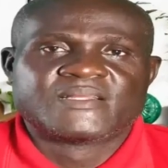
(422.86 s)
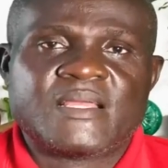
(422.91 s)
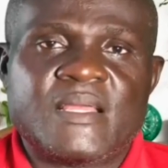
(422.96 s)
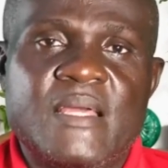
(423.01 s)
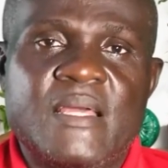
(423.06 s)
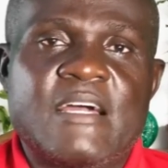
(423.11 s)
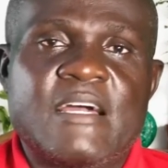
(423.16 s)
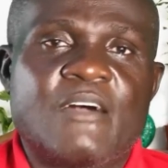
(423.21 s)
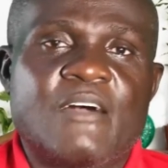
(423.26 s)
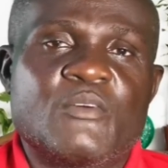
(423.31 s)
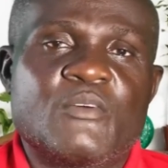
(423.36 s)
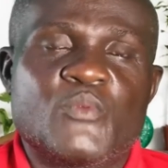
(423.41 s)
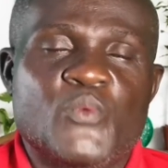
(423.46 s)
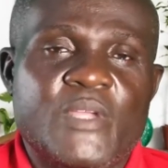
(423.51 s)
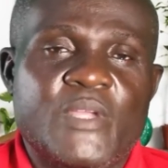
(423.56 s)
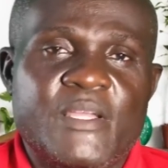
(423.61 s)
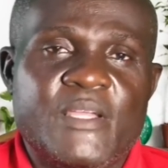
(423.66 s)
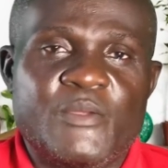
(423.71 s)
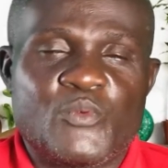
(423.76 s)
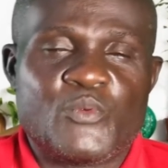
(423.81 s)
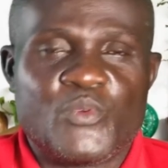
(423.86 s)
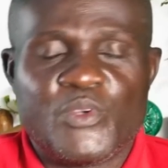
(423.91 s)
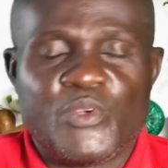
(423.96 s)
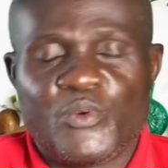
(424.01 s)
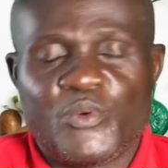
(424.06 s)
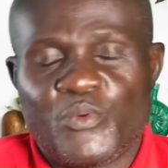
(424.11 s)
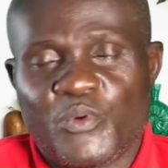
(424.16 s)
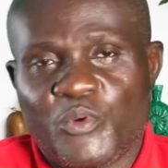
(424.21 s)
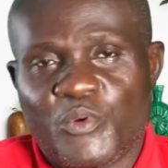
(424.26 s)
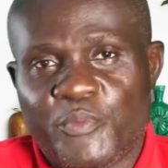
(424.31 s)
Now, we
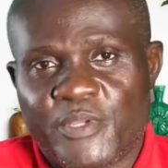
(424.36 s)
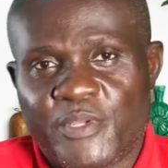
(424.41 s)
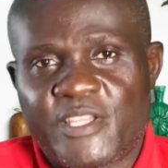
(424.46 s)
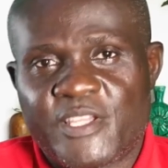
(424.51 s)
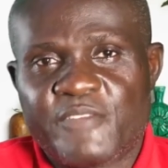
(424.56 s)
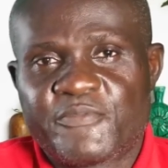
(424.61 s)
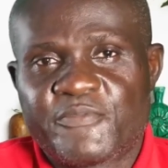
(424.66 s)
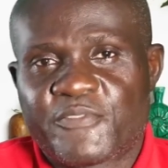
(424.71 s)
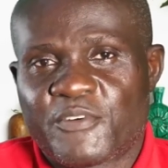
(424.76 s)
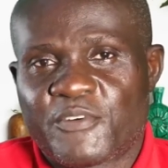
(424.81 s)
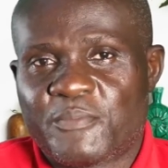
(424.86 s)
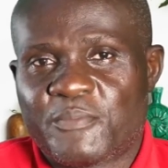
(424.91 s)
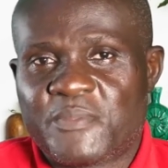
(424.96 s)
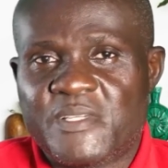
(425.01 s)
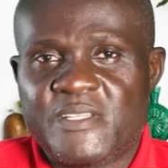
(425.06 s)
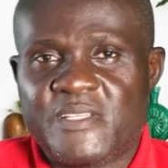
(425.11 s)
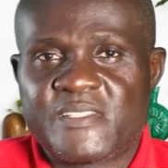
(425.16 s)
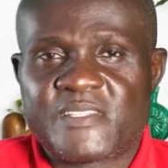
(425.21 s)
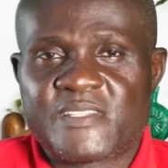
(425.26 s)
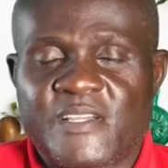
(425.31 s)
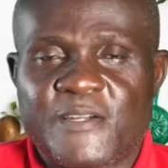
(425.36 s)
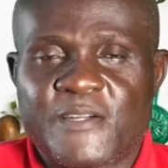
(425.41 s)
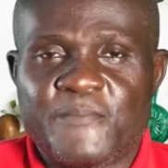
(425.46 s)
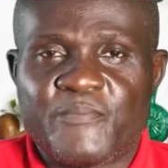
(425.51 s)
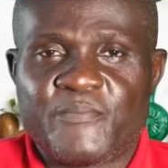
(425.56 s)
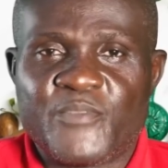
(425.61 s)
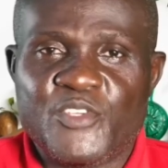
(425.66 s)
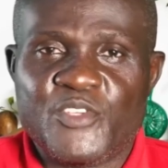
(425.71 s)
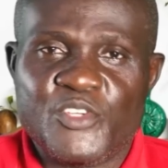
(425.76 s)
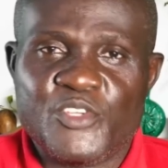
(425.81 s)
will begin from his
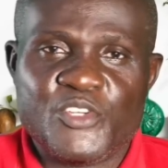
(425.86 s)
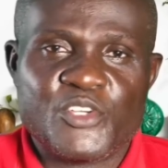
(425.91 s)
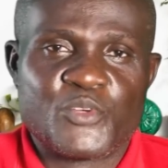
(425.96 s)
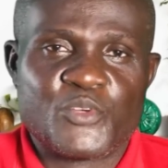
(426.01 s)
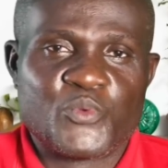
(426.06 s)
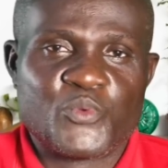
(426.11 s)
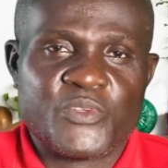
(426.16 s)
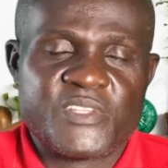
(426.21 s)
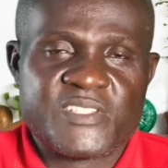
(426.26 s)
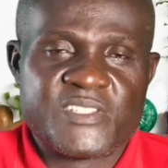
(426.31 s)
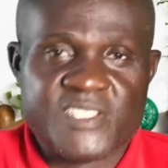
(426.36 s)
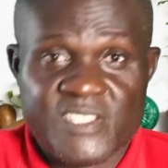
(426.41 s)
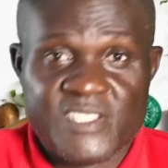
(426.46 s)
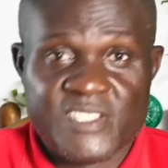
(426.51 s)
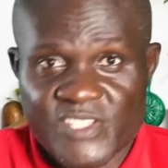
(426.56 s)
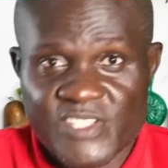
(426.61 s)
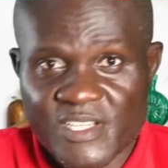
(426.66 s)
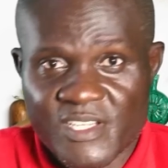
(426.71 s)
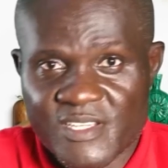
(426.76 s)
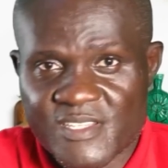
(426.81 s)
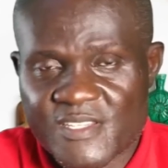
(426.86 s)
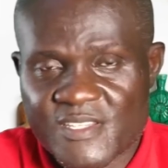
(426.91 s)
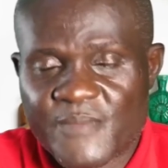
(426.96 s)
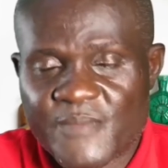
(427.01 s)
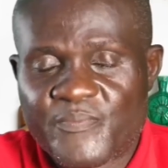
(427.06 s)
union with T.D. Jakes.